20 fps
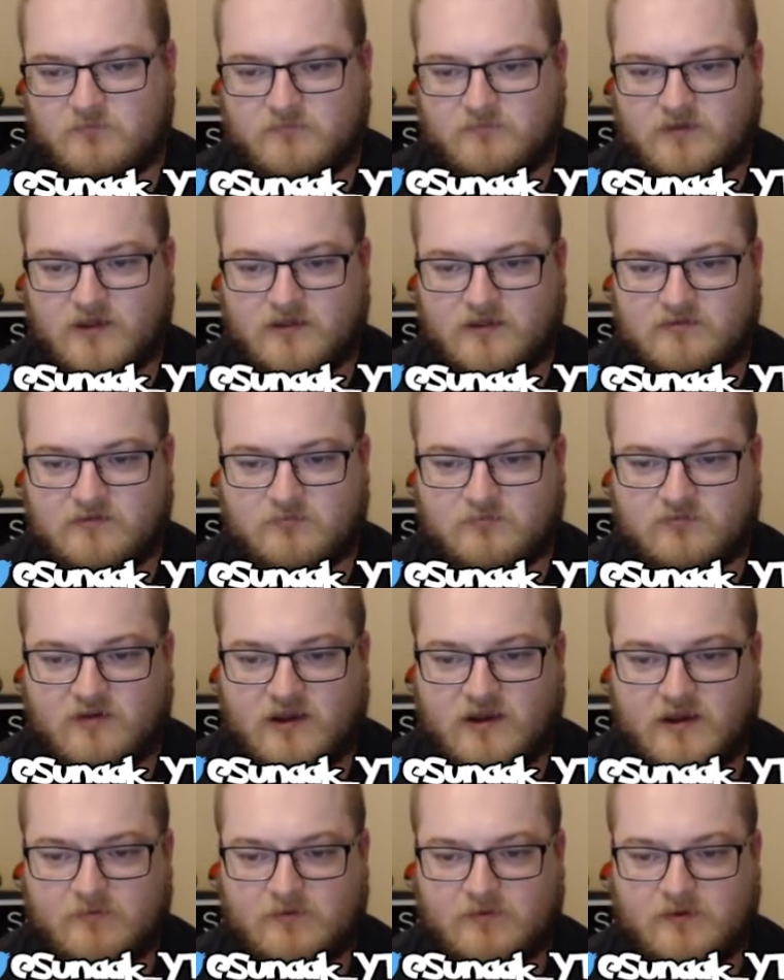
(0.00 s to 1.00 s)
uh,
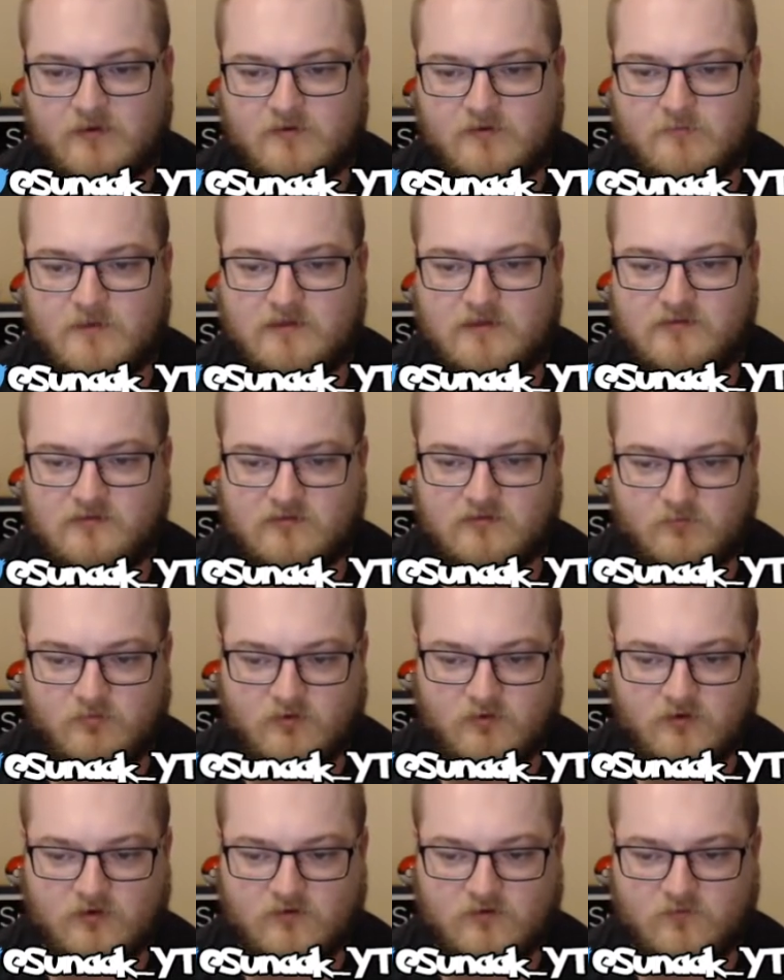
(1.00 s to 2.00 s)
subscribed and an amazing
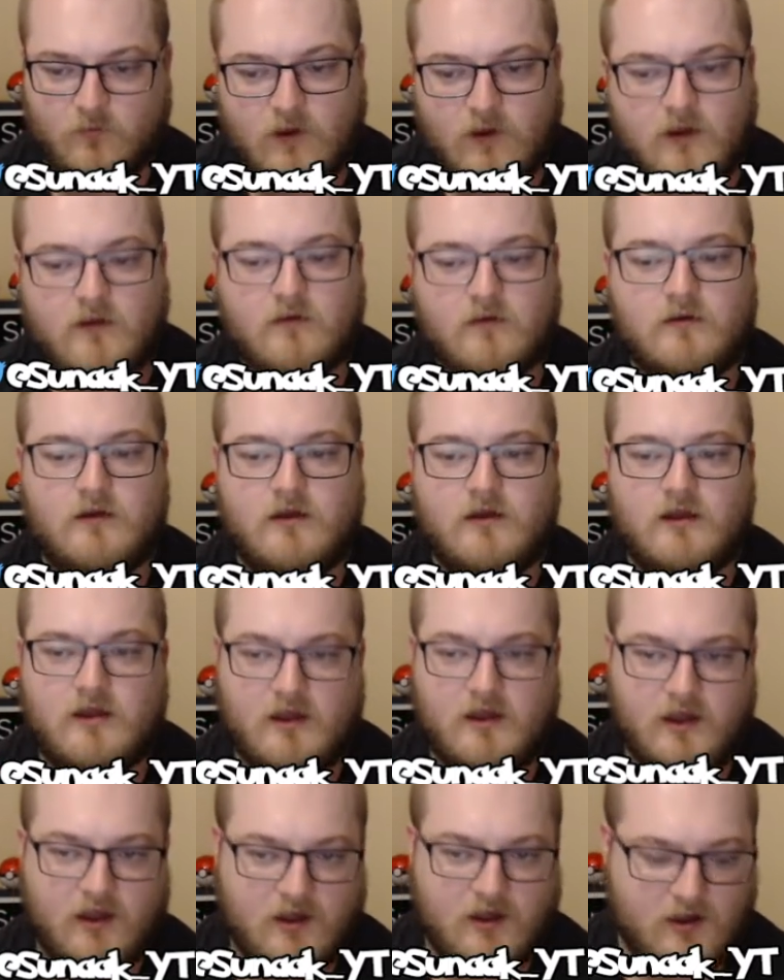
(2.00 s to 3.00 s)
supporter as well.
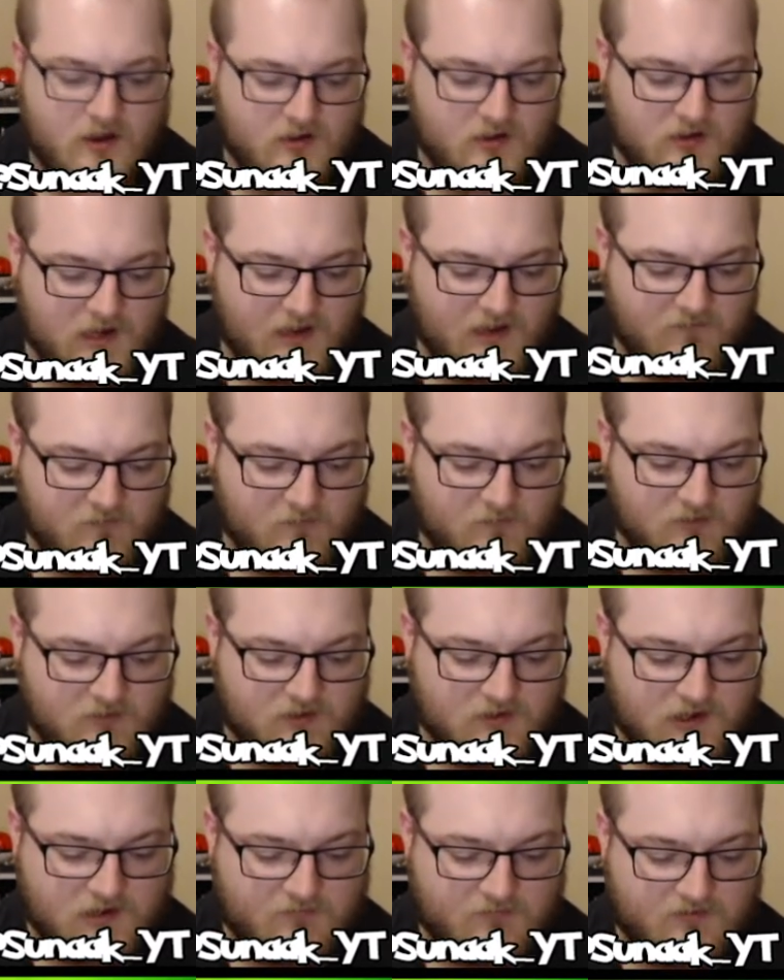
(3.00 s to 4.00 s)
Uh, you haven't been
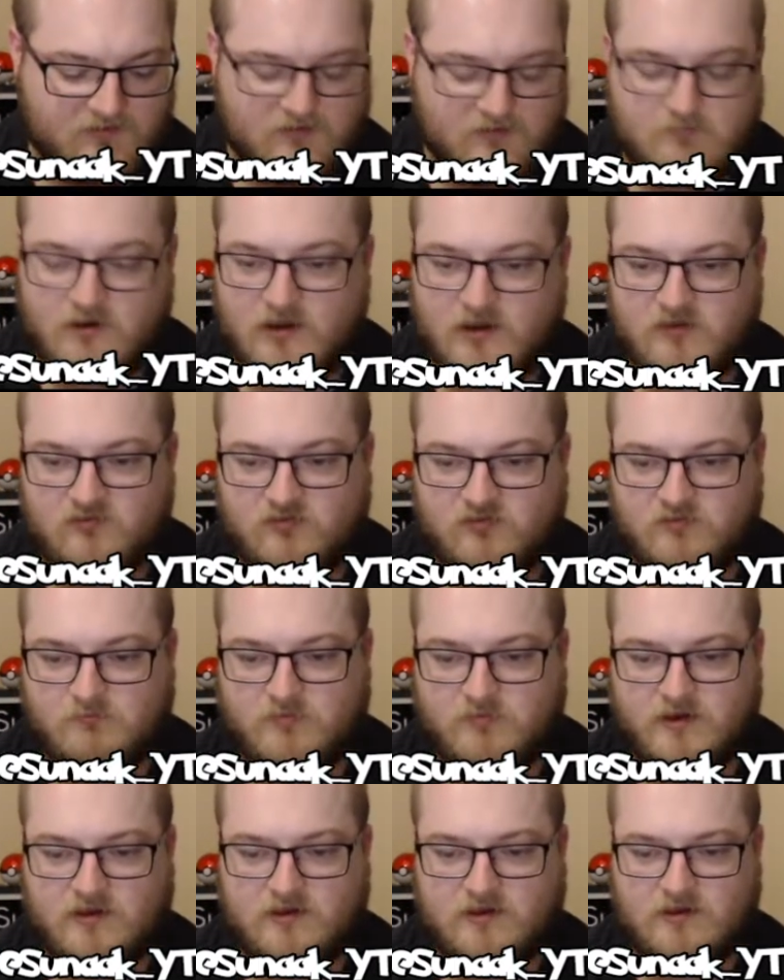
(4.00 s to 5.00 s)
commenting much,
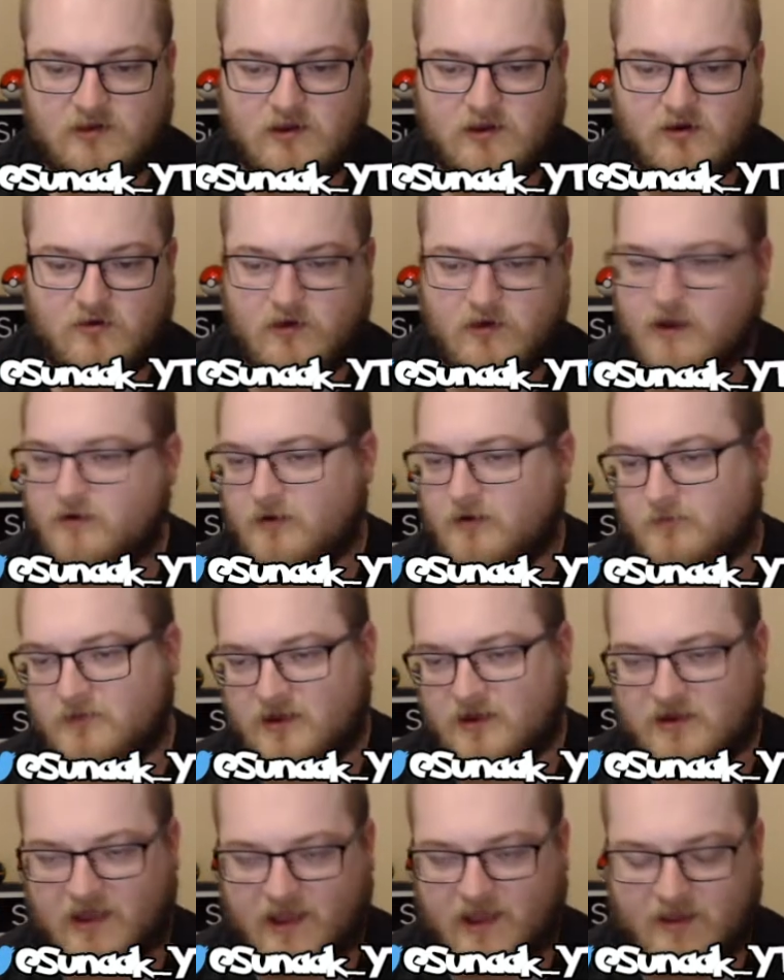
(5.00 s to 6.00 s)
but you know, I am
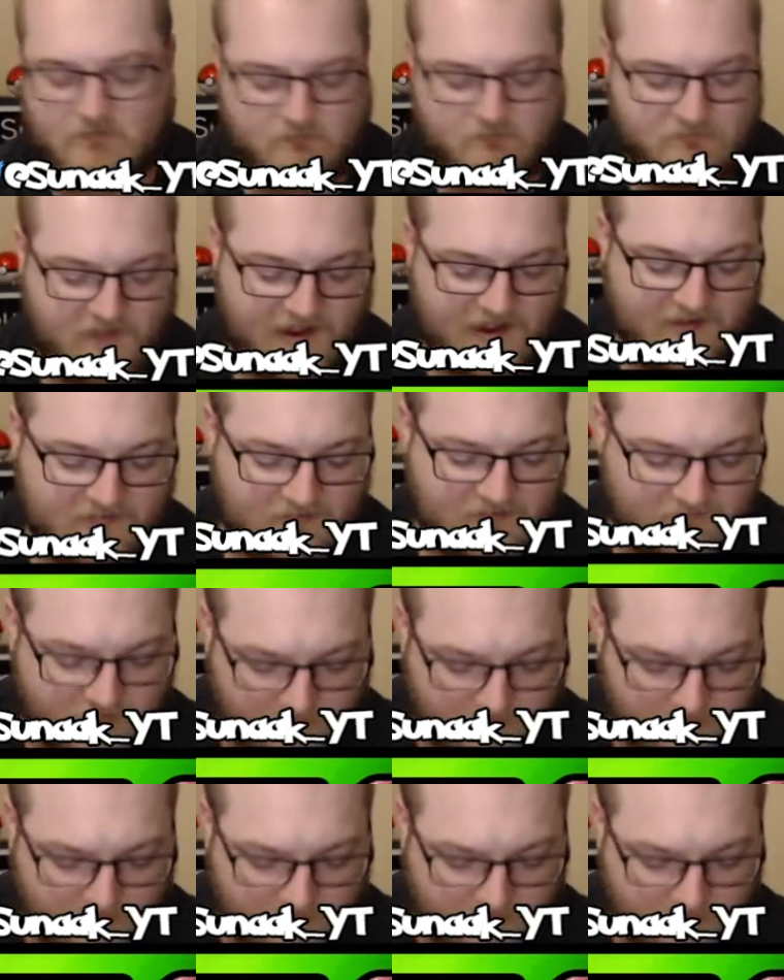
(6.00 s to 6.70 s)
not asking for